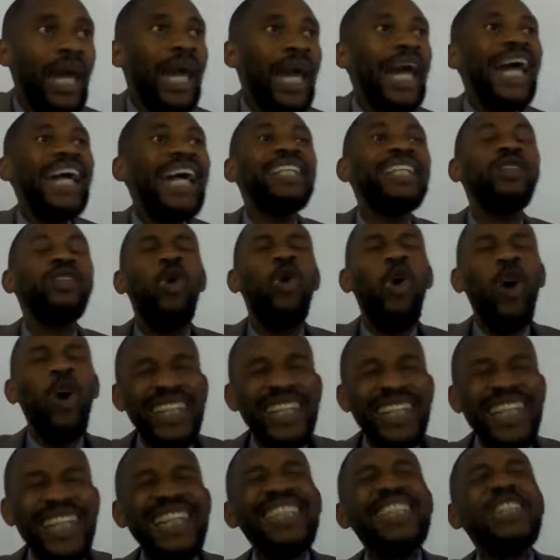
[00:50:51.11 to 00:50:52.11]
And
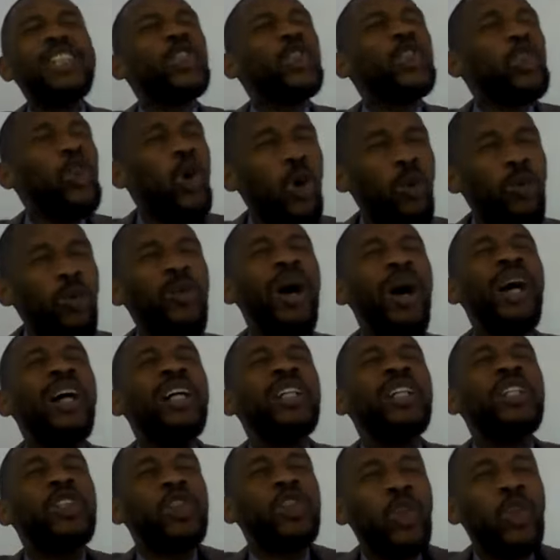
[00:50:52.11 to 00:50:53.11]
God is so,
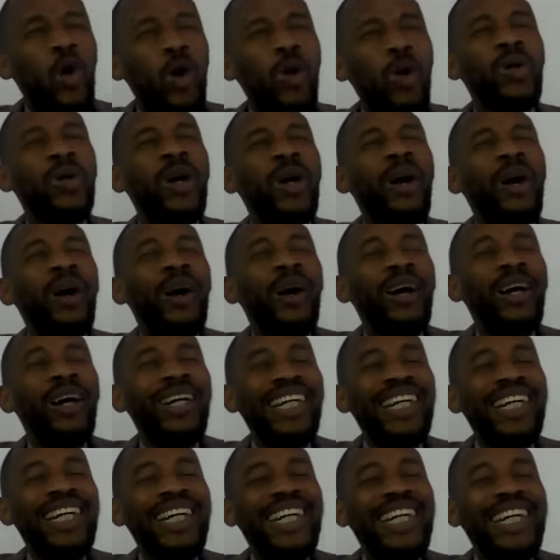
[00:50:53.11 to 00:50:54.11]
so,
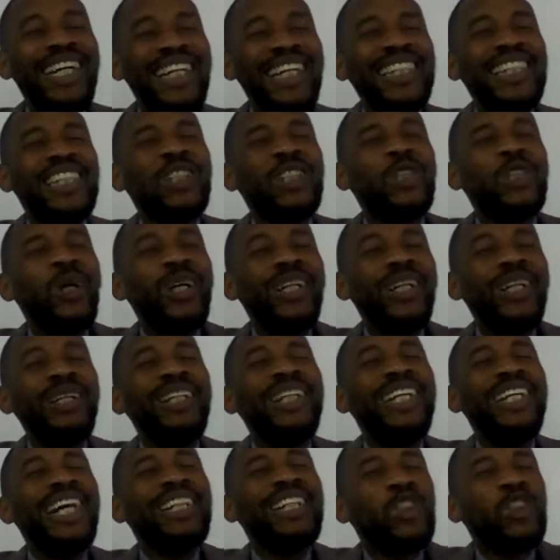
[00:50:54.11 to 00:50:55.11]
he, he, is so, he,
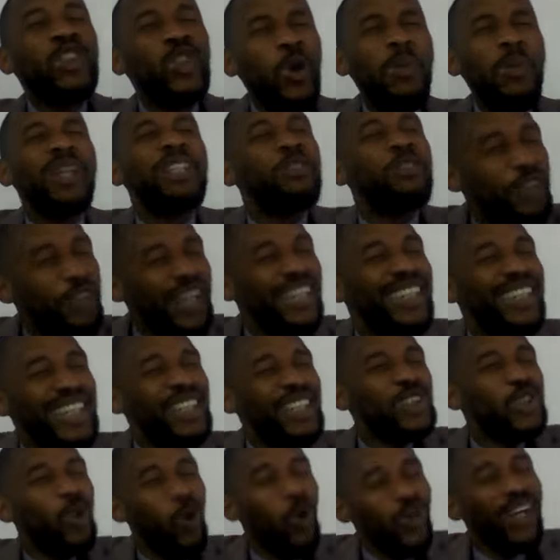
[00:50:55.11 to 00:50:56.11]
he has so much faith in
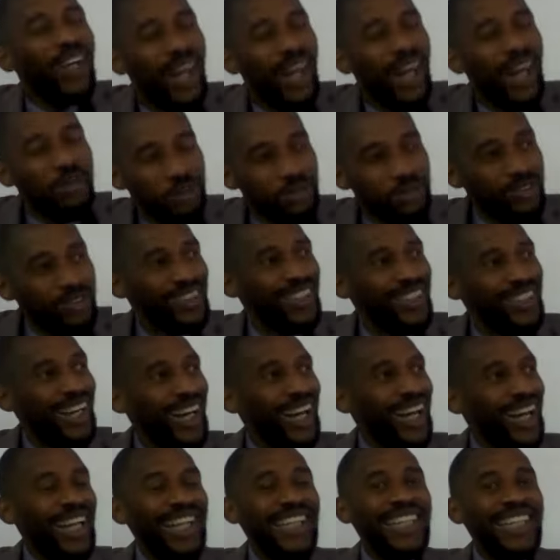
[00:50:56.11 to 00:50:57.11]
his own love
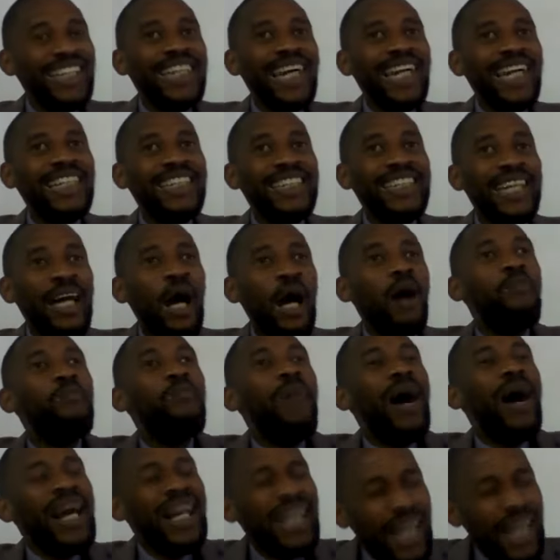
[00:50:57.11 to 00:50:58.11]
he says,
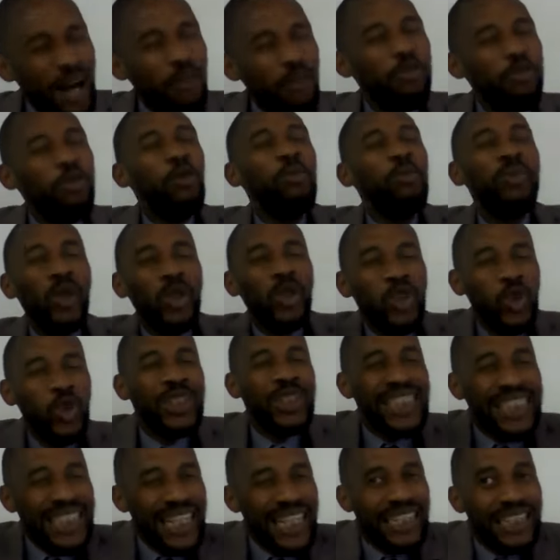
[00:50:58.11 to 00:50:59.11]
My love will
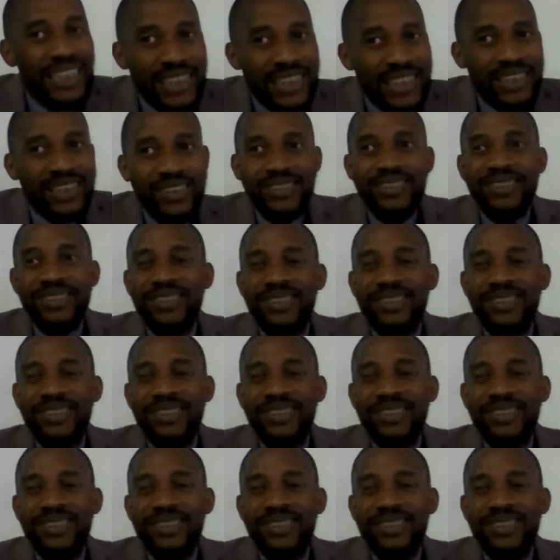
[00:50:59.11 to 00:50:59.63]
produce saints